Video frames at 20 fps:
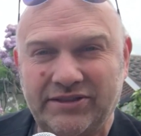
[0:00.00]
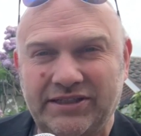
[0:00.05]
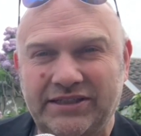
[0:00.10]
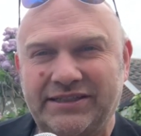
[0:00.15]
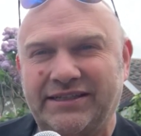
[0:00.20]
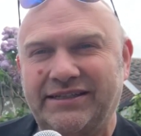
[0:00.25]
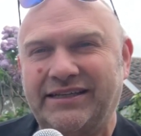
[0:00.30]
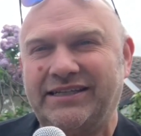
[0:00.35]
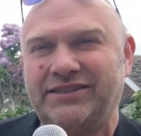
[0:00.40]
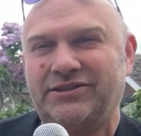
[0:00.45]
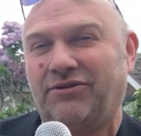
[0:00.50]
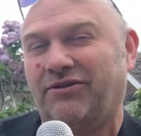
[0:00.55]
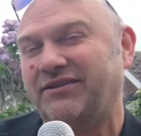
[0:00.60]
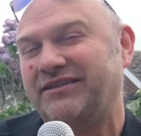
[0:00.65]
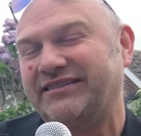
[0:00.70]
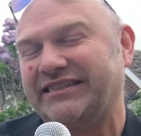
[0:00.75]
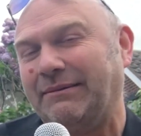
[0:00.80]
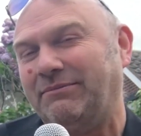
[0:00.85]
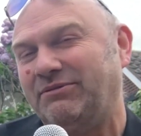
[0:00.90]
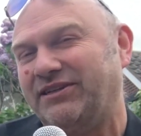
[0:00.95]
he's not
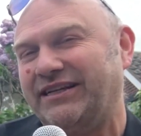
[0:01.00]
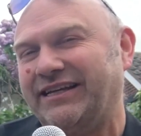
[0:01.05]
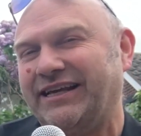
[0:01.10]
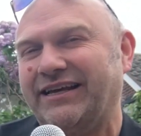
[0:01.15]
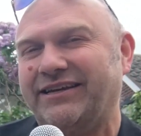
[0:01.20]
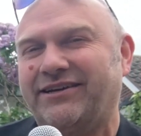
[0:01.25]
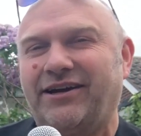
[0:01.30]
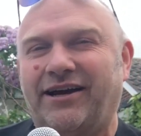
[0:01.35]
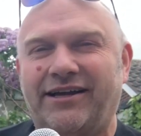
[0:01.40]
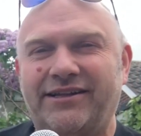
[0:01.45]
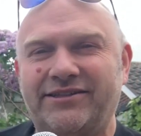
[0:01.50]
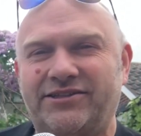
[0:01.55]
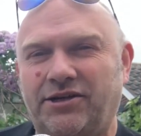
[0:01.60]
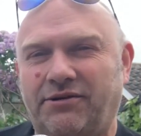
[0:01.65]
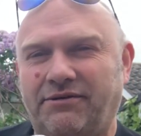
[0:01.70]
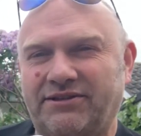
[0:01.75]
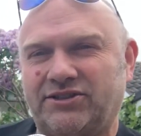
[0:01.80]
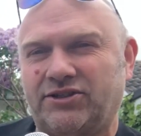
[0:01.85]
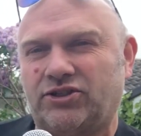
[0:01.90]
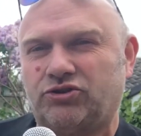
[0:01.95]
escaping. He's going to get cut into.
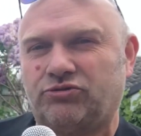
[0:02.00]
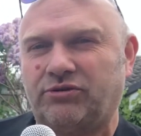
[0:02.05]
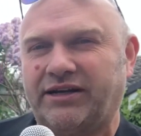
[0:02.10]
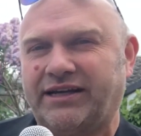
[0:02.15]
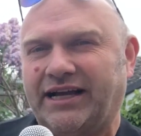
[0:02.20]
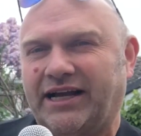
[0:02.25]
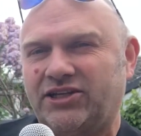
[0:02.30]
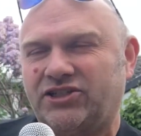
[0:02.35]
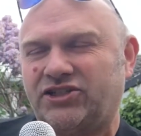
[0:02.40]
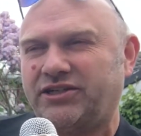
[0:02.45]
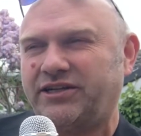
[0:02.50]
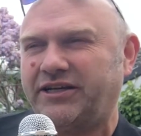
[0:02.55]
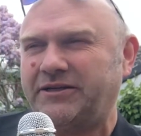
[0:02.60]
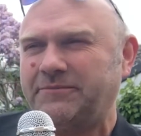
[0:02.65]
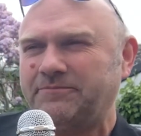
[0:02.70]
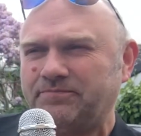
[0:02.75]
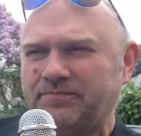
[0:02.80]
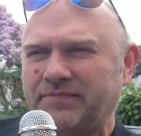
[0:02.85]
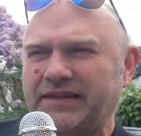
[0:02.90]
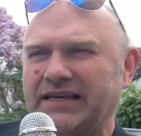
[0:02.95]
That's the trick, actually.
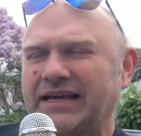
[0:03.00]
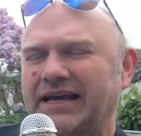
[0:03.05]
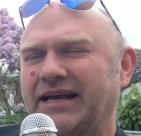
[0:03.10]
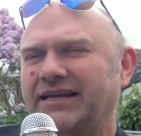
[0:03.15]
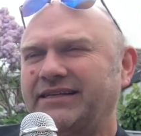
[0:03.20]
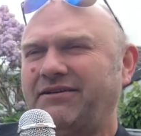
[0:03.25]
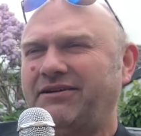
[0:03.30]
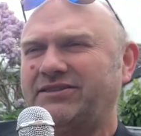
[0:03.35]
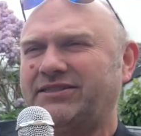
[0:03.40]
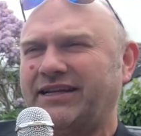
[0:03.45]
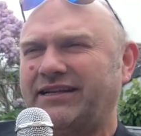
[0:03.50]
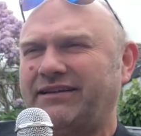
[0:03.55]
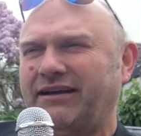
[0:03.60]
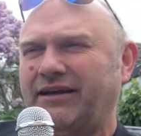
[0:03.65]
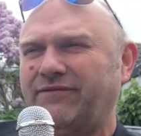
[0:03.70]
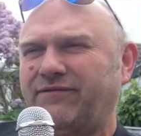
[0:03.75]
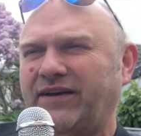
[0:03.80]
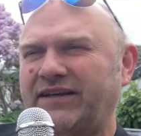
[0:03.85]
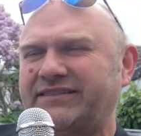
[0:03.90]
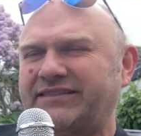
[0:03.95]
So he's lying
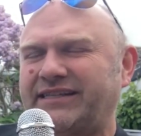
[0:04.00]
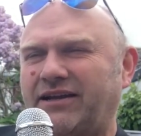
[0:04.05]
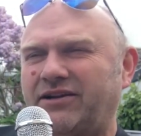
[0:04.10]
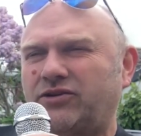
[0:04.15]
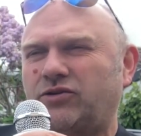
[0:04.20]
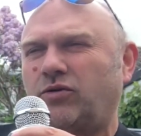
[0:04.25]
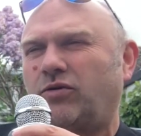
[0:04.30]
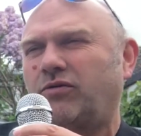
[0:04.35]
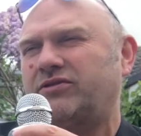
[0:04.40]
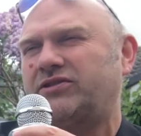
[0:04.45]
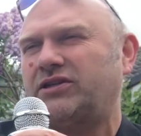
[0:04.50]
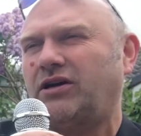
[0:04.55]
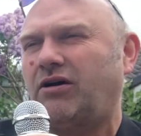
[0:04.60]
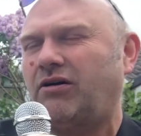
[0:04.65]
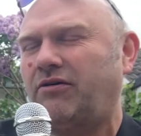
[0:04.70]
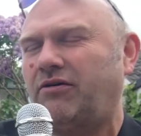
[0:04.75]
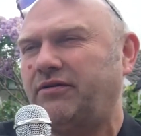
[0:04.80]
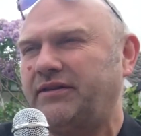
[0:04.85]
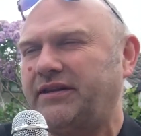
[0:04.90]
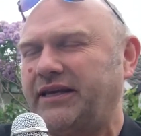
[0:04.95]
face down, of course,
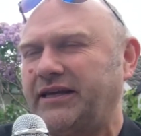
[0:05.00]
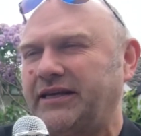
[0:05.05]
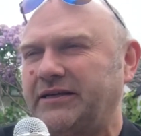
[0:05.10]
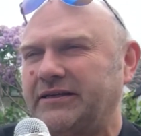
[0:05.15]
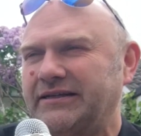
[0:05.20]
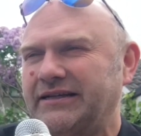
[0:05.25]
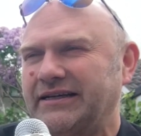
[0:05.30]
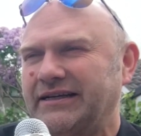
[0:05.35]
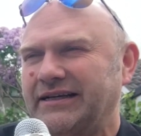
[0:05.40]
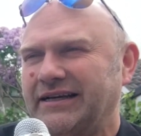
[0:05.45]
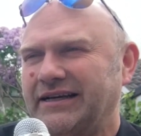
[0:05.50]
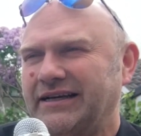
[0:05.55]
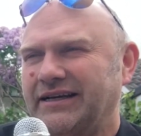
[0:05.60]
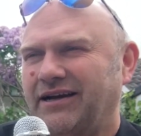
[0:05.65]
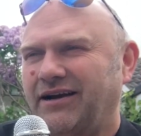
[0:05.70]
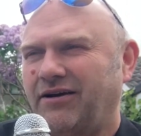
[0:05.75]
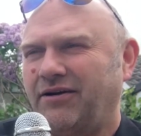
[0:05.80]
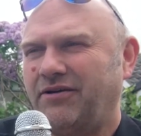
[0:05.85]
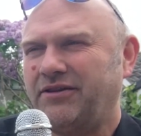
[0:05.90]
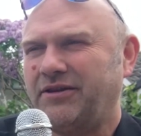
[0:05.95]
on the
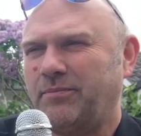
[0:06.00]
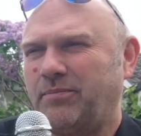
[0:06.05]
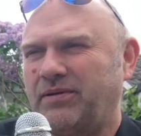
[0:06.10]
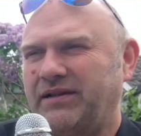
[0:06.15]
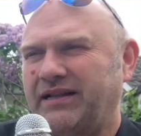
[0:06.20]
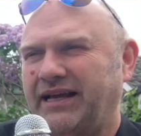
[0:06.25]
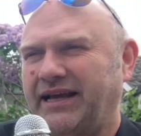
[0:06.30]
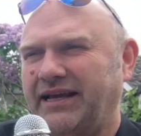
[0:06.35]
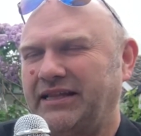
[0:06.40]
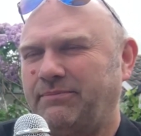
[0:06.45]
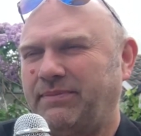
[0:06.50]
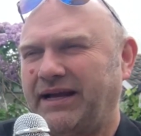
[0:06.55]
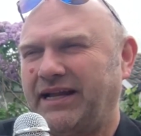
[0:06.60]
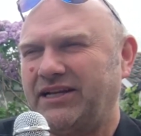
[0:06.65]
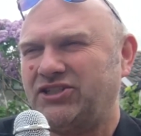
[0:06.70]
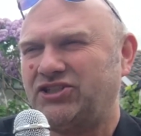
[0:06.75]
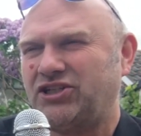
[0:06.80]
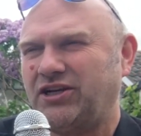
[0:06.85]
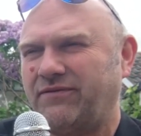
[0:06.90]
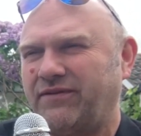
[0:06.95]
plate, the
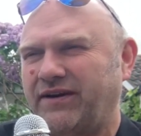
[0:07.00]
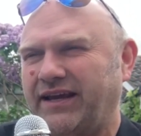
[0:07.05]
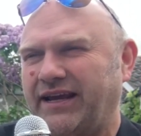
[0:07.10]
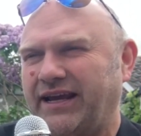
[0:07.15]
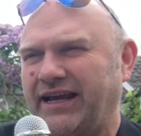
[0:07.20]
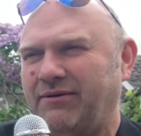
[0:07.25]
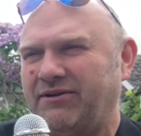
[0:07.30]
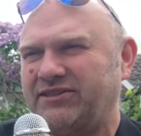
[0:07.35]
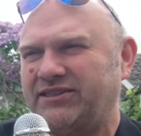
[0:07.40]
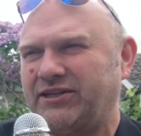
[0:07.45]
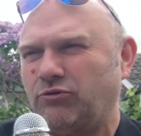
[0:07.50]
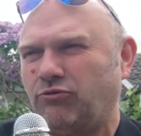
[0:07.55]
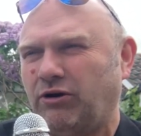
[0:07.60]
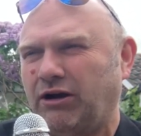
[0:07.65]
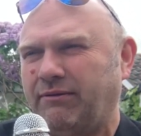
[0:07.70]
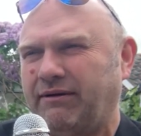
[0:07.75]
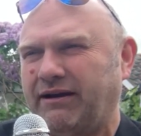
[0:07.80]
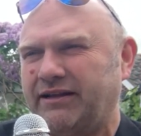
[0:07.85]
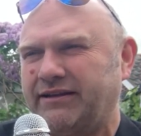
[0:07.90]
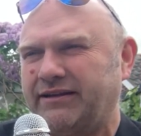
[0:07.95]
bench over here. We see right
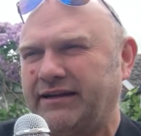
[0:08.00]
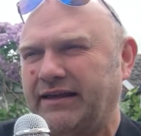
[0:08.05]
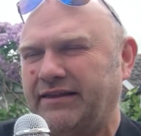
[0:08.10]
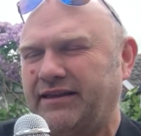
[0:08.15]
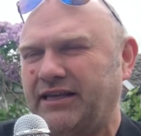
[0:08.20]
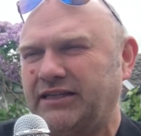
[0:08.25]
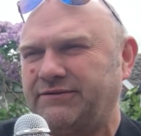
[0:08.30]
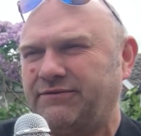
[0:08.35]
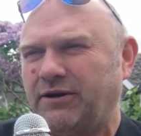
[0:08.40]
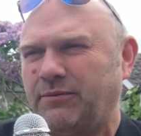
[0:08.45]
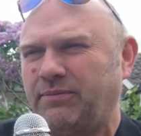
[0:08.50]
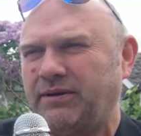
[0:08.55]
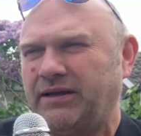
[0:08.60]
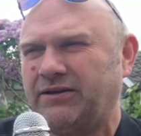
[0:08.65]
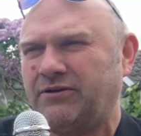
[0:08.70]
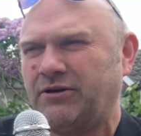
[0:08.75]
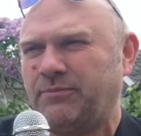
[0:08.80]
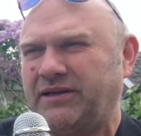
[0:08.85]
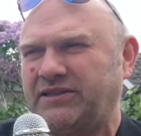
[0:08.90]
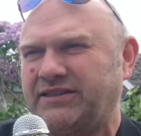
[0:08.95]
underneath it. It's a very
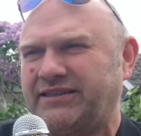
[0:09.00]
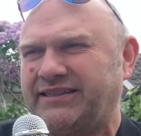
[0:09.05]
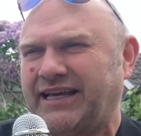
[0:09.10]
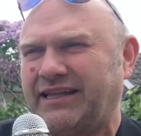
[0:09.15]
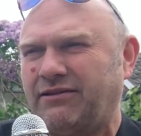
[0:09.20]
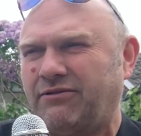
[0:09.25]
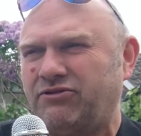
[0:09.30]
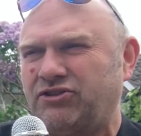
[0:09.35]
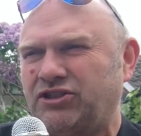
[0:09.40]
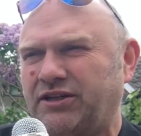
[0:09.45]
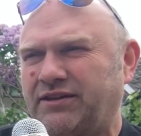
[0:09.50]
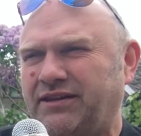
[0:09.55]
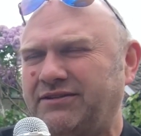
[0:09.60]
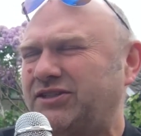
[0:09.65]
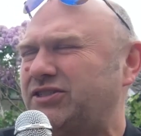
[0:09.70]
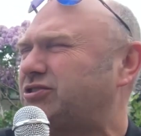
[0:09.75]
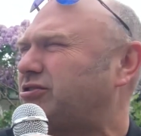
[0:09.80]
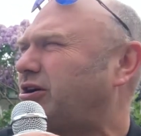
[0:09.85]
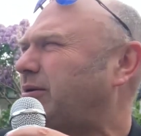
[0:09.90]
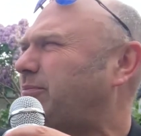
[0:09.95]
good piece of technology. I think this
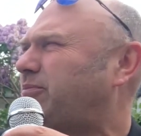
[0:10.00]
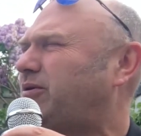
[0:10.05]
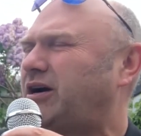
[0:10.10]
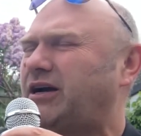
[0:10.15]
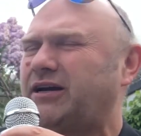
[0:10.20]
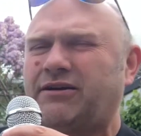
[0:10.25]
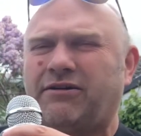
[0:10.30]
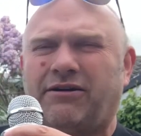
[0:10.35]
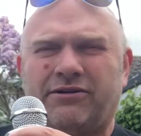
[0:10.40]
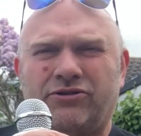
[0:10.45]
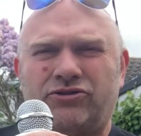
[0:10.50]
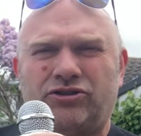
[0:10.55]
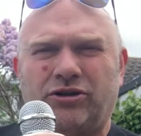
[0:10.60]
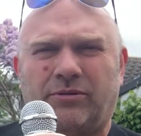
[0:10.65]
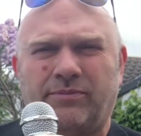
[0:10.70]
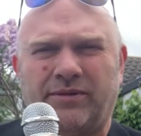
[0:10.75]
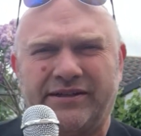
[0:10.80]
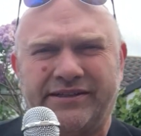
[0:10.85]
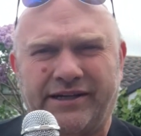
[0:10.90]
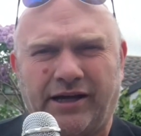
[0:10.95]
was designed by a guy called John
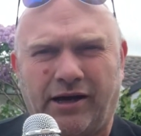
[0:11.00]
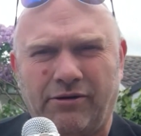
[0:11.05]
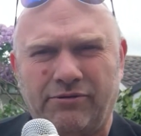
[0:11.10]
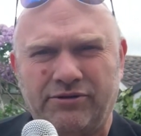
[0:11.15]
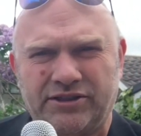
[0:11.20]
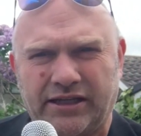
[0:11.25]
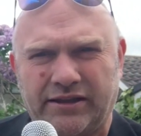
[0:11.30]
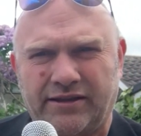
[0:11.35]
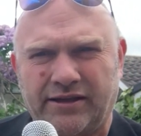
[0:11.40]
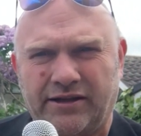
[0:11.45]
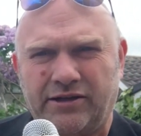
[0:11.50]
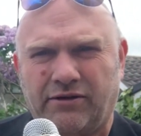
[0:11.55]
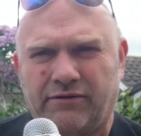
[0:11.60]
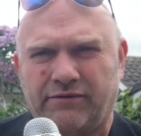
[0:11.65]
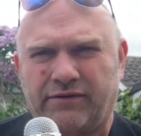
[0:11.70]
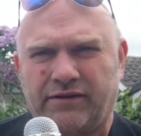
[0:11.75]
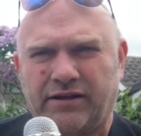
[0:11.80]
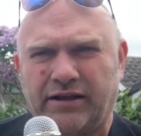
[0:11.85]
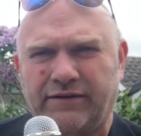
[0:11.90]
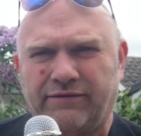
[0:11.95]
Mendoza 30 or
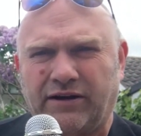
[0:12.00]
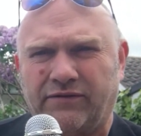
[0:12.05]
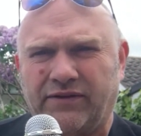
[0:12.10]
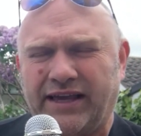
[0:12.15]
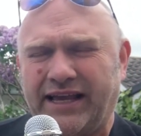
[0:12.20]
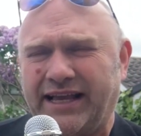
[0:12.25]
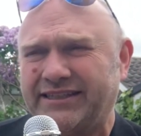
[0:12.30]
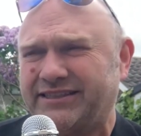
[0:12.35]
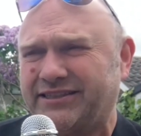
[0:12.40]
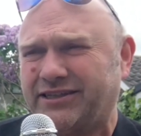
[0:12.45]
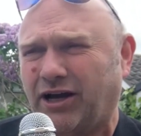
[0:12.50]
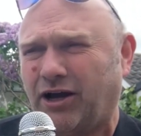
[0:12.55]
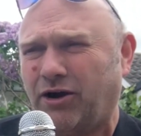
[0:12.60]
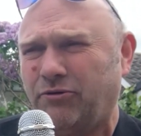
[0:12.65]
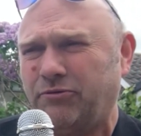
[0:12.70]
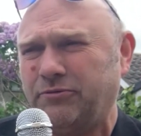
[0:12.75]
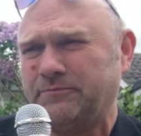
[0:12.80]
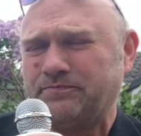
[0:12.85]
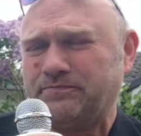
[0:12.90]
35 years ago,